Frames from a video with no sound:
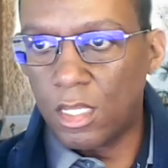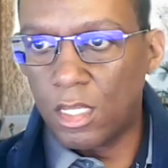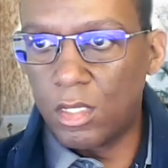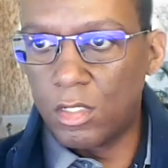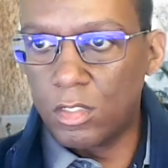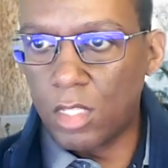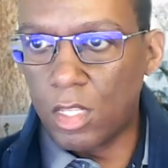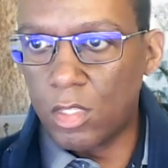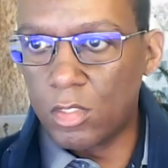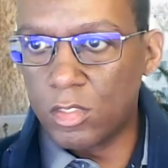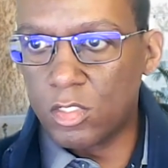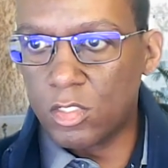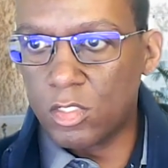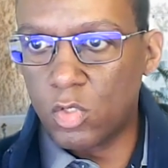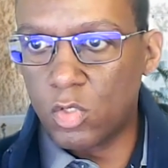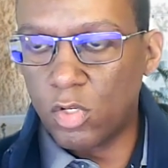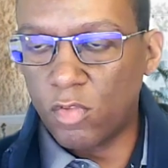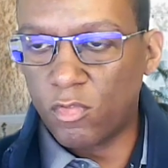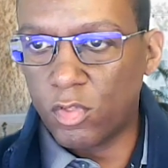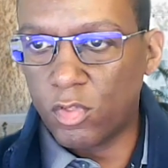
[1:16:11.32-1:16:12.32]
I'll just
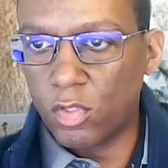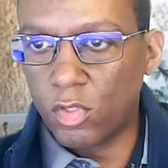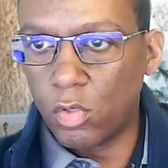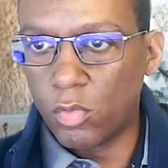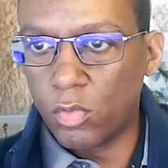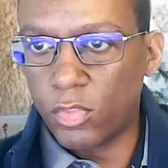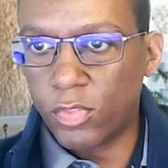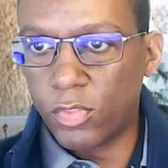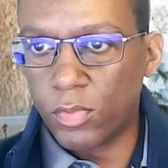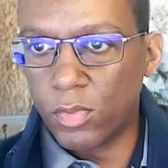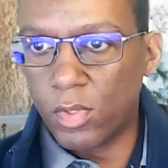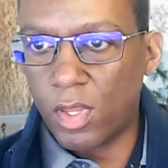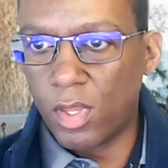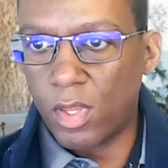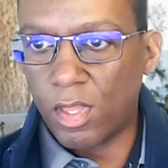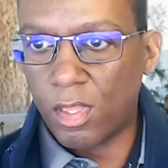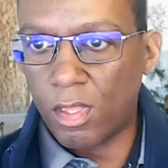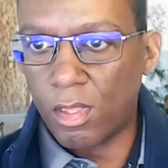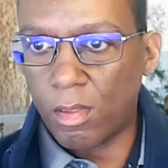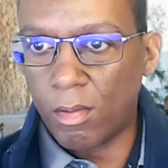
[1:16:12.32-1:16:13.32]
sort of go
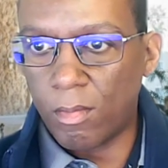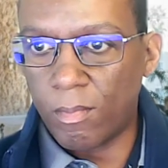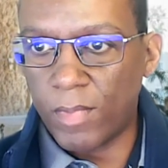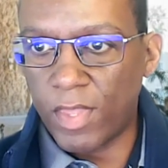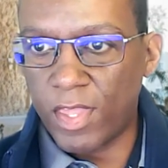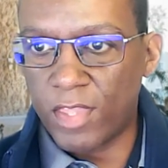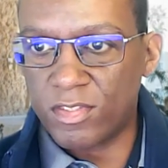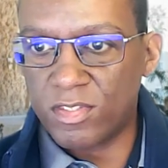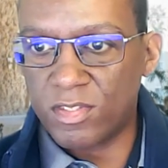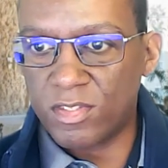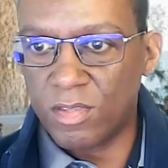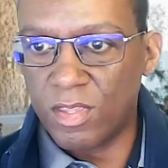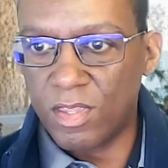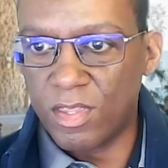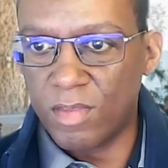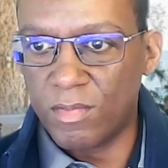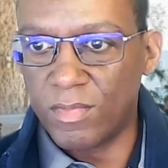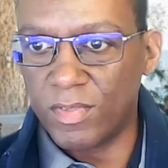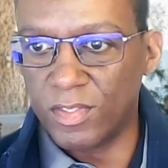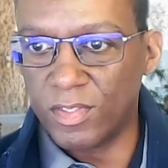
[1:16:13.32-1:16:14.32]
ask
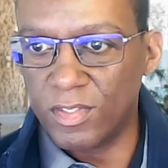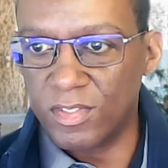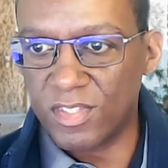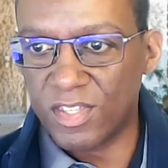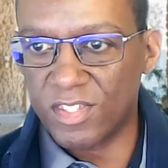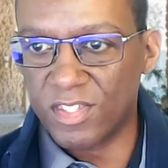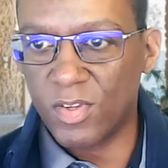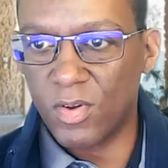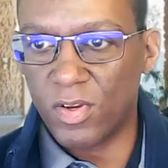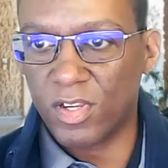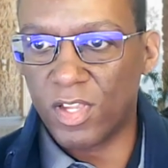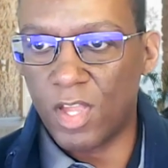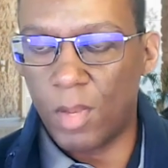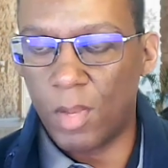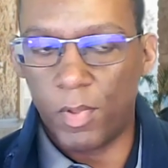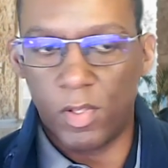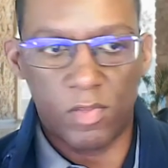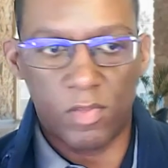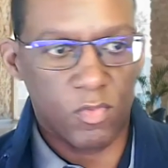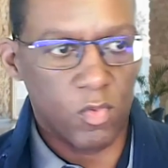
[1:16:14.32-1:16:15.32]
him. It looks like there are a
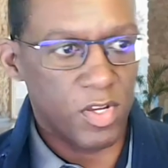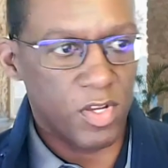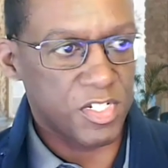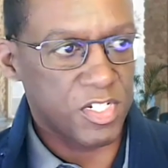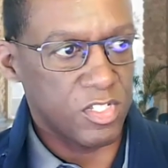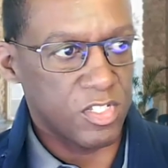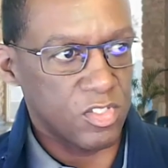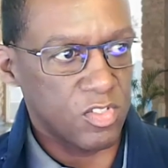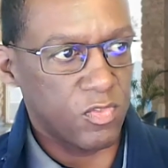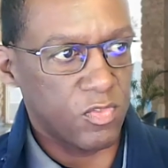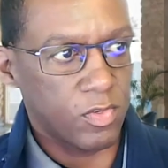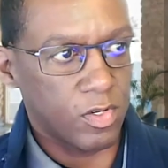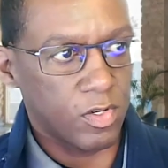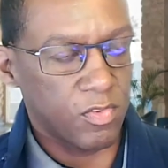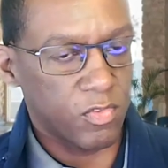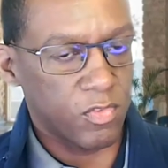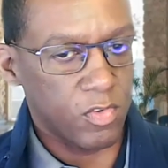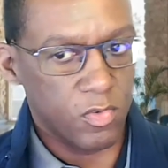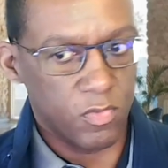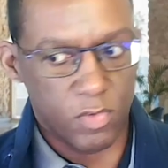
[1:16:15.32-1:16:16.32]
couple of questions
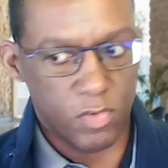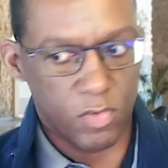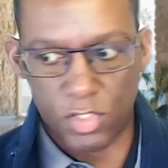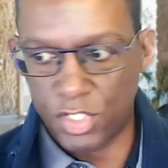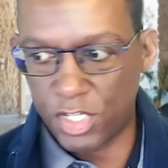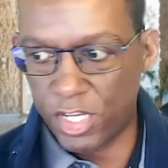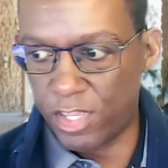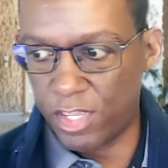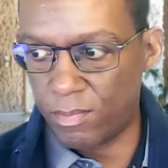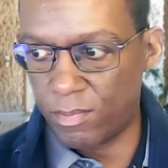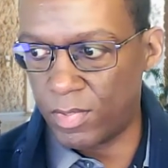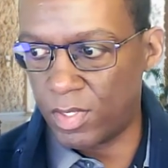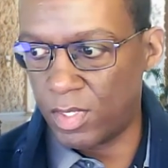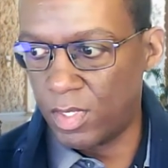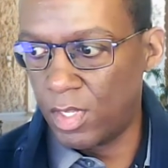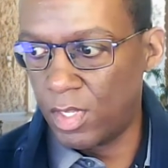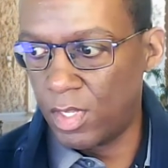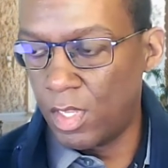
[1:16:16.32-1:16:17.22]
for Jim.